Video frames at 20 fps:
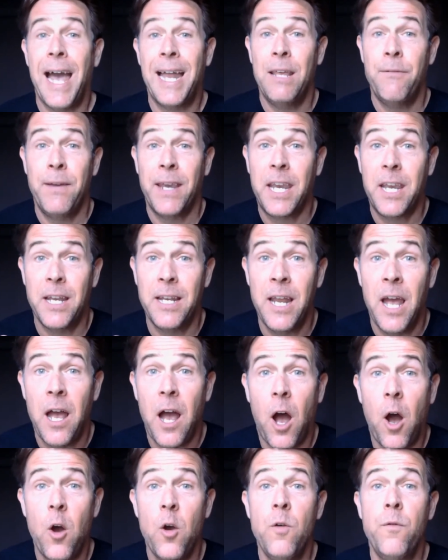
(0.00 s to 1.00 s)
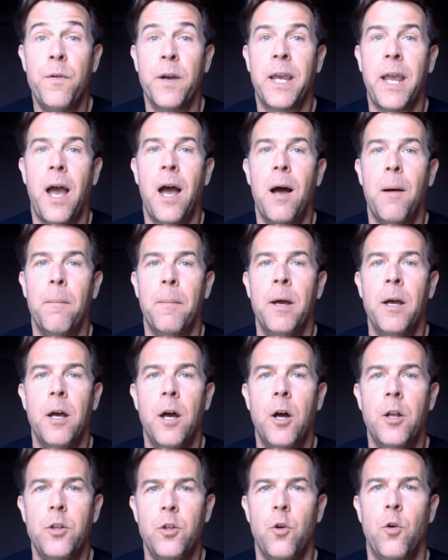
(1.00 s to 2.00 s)
And if it can overcome
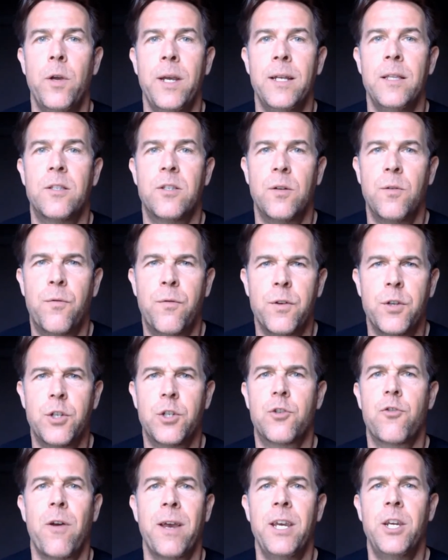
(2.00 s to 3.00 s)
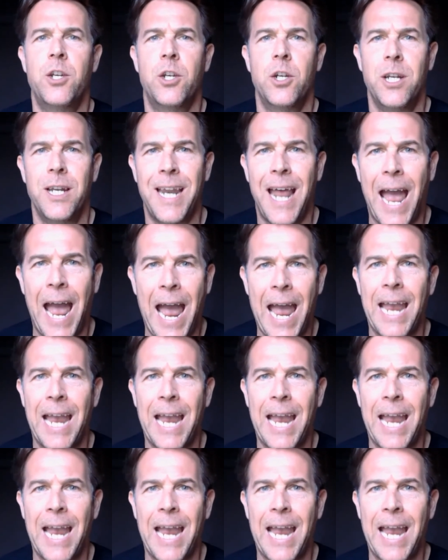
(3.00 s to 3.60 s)
annoyance and frustration and